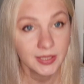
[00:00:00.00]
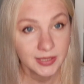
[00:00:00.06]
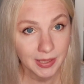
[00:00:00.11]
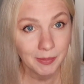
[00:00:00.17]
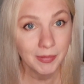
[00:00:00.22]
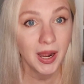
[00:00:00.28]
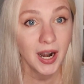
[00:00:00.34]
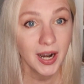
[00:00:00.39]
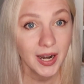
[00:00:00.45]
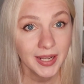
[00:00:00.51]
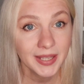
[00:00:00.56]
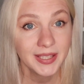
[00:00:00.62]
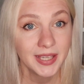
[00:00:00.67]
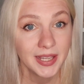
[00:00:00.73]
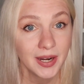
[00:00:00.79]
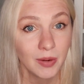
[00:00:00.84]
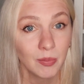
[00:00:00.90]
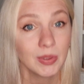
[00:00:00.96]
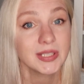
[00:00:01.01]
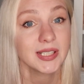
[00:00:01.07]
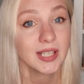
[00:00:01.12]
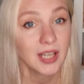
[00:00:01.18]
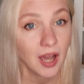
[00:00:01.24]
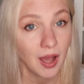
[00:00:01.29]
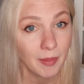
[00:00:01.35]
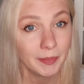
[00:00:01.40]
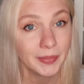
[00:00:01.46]
Tamara here was a
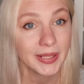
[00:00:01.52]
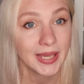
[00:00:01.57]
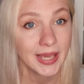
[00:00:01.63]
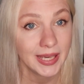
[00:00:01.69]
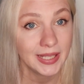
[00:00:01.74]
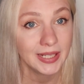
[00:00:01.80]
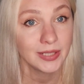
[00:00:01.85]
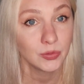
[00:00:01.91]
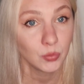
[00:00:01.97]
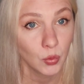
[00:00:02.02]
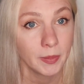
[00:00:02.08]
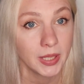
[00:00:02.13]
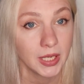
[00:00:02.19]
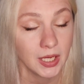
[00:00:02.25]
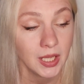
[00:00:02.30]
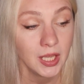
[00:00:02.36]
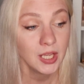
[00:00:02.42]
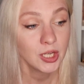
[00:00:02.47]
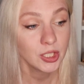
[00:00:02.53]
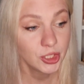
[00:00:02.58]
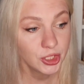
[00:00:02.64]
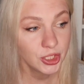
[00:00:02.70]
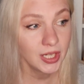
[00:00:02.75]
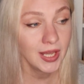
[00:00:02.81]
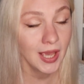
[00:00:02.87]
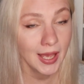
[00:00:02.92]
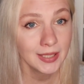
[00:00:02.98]
complicated woman.
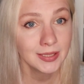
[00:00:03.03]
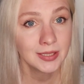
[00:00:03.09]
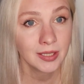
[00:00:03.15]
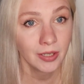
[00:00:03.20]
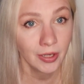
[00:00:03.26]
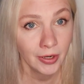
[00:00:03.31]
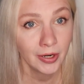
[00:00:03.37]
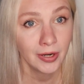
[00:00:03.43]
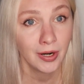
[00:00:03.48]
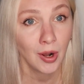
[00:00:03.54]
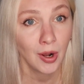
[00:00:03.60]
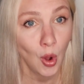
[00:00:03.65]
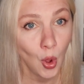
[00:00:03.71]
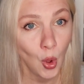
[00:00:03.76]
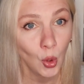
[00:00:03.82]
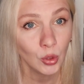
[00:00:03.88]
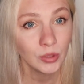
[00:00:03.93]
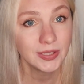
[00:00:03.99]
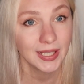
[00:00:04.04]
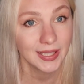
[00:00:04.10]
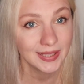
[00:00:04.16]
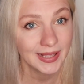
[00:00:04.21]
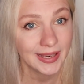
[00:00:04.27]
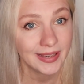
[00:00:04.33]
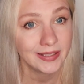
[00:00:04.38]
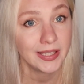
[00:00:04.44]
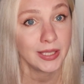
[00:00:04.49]
She had her old
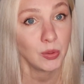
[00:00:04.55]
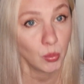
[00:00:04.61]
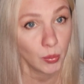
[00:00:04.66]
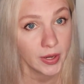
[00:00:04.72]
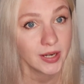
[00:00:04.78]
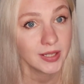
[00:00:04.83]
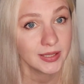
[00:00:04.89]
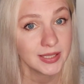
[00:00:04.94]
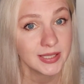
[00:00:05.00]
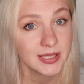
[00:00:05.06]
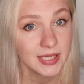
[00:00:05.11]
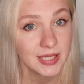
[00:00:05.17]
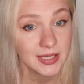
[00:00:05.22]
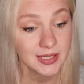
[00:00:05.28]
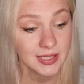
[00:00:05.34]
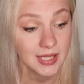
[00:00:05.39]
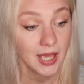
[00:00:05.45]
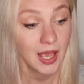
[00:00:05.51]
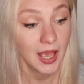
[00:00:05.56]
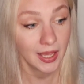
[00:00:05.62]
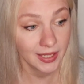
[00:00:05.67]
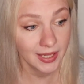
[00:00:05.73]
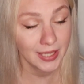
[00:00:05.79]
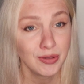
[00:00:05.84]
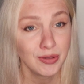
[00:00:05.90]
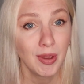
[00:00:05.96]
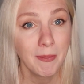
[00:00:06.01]
lady weirdnesses, and
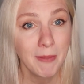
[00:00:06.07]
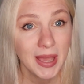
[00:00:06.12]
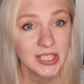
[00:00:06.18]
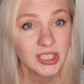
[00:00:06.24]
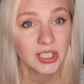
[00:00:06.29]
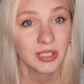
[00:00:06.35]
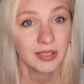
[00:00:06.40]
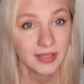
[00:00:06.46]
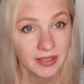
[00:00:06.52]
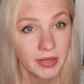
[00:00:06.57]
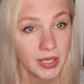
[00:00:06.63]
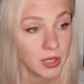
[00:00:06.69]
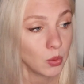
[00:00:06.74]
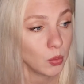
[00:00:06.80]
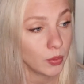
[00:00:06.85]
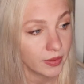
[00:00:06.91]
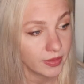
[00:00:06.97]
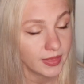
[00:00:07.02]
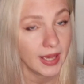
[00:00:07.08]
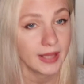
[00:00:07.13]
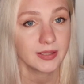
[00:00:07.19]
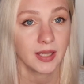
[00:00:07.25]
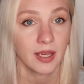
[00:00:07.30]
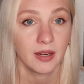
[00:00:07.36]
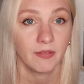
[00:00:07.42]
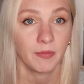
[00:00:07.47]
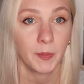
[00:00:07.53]
you imagine living with
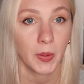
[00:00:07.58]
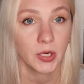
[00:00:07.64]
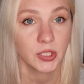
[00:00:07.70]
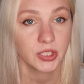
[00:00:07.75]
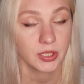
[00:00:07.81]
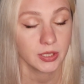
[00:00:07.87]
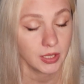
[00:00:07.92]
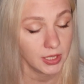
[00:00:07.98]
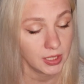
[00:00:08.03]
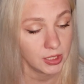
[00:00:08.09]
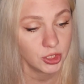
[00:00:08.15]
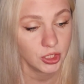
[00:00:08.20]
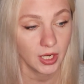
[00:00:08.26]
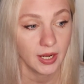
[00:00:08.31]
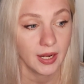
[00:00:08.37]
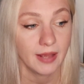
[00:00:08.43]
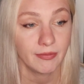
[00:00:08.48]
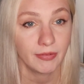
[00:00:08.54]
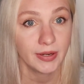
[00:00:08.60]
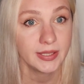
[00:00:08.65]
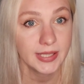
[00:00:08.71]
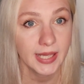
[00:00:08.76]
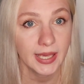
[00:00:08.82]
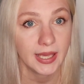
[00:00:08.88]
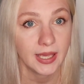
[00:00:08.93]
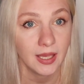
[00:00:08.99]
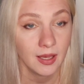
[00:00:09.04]
that kind of person each and every
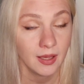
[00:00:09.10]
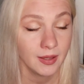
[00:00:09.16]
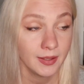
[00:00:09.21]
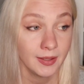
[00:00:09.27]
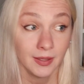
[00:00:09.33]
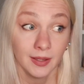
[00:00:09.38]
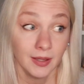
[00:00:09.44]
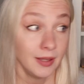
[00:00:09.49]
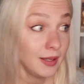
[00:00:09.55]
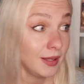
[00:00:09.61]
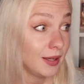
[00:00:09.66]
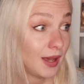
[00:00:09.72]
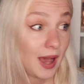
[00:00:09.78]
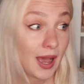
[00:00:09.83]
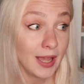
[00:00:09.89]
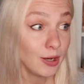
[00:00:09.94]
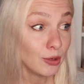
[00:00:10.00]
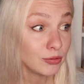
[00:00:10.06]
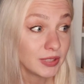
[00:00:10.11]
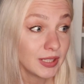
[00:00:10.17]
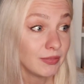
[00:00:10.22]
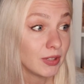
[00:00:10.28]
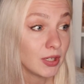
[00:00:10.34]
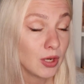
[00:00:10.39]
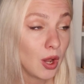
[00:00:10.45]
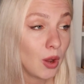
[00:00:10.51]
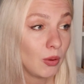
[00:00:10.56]
day? I don't
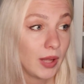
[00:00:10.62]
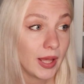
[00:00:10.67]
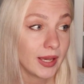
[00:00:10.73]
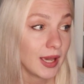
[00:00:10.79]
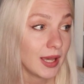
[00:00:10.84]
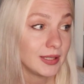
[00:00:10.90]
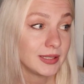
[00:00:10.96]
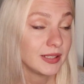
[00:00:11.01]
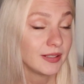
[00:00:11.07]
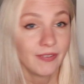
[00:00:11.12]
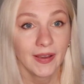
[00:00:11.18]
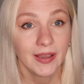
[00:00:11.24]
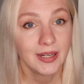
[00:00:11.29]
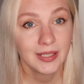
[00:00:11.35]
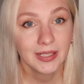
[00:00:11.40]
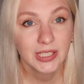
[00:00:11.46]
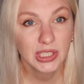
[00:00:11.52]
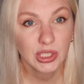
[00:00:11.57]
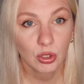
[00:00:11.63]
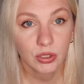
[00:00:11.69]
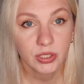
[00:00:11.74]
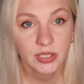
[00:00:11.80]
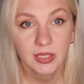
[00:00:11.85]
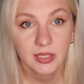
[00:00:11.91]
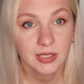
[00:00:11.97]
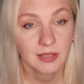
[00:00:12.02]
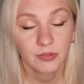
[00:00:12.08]
even know, like I didn't find any
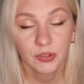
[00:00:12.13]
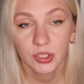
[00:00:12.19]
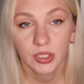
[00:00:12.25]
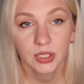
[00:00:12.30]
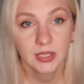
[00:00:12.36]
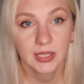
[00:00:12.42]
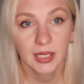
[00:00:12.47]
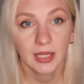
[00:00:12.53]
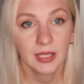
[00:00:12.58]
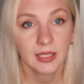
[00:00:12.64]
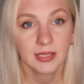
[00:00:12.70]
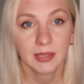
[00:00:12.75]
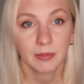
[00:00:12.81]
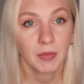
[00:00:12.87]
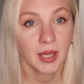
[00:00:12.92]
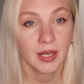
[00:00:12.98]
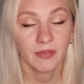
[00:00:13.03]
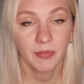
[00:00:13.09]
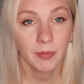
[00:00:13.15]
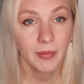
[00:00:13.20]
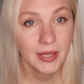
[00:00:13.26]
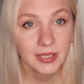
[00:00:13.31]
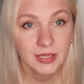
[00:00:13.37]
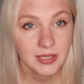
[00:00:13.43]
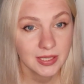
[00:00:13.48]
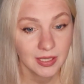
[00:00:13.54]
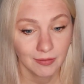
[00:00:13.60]
sources if she's taking some kind of
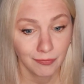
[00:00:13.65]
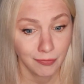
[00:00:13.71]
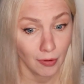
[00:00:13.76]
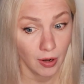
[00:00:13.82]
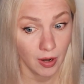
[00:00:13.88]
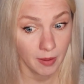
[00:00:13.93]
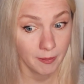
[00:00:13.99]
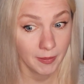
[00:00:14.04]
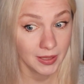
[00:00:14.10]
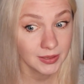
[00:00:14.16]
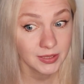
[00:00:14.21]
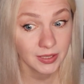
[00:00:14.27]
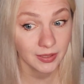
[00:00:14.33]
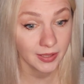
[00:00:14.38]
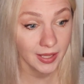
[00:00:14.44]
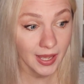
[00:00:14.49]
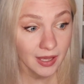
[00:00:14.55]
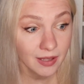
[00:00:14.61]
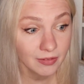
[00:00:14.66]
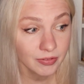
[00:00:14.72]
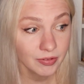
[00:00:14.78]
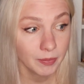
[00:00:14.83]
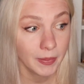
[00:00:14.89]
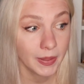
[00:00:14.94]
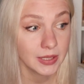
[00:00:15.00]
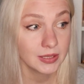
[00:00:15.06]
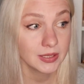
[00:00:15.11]
medicine for her mental
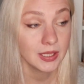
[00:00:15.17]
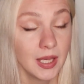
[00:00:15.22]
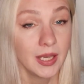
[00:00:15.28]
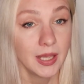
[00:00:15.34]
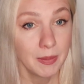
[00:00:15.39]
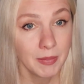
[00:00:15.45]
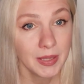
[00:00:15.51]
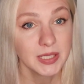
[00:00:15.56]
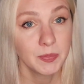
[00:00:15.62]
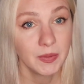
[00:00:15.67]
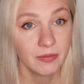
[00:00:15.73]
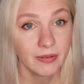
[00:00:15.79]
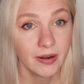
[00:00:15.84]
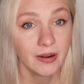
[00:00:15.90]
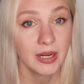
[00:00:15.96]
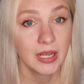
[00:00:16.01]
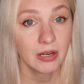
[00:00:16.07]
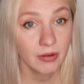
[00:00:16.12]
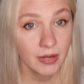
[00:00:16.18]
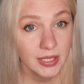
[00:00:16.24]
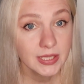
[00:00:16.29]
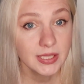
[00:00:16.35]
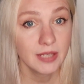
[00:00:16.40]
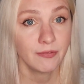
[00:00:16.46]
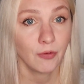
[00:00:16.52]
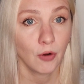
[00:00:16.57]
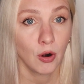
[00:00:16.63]
health, but it must be very
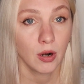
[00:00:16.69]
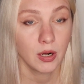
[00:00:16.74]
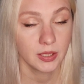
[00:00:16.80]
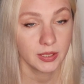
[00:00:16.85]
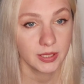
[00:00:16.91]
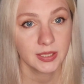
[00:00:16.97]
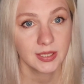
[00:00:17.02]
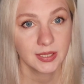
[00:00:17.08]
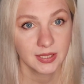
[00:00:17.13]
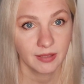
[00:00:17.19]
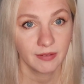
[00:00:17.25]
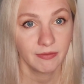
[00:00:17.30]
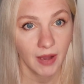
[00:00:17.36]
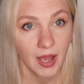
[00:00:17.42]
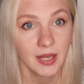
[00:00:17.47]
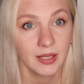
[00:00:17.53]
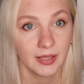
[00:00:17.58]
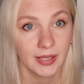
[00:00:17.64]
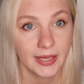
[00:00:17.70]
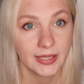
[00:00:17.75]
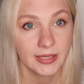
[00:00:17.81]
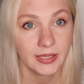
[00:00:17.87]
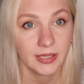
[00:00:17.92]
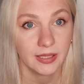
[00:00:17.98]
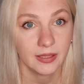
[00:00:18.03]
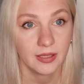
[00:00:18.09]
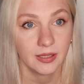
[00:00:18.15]
crazy for this Valya
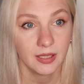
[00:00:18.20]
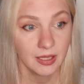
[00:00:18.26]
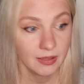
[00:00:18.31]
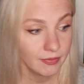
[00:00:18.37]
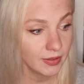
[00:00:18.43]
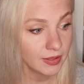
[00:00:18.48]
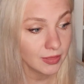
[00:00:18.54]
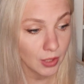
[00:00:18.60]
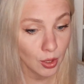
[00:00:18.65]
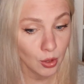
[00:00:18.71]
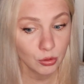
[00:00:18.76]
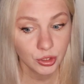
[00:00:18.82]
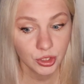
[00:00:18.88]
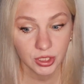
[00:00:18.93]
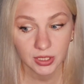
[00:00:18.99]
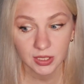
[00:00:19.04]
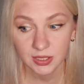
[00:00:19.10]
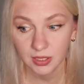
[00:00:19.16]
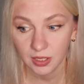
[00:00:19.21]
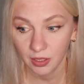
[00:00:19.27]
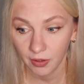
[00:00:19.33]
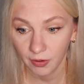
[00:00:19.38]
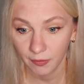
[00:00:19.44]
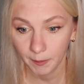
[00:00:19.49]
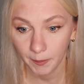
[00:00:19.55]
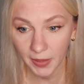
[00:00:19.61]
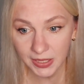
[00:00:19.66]
lady. Even though she's
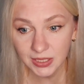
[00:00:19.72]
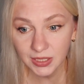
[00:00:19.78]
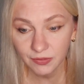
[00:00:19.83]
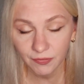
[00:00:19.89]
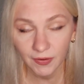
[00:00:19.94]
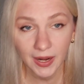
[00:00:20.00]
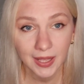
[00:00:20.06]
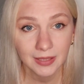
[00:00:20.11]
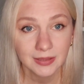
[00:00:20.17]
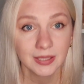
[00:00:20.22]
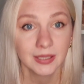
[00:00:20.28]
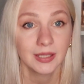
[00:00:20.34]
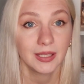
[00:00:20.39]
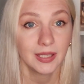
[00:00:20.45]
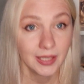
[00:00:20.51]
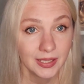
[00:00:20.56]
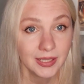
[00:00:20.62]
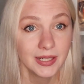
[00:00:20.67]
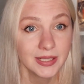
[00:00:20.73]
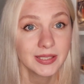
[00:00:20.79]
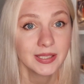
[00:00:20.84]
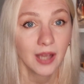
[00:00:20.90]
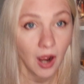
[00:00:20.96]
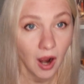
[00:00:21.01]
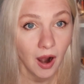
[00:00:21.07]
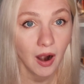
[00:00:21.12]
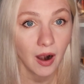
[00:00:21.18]
her best friend, it
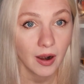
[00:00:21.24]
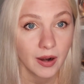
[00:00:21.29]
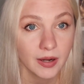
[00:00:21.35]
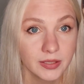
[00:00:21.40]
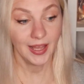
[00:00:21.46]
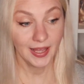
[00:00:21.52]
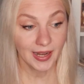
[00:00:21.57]
is hard.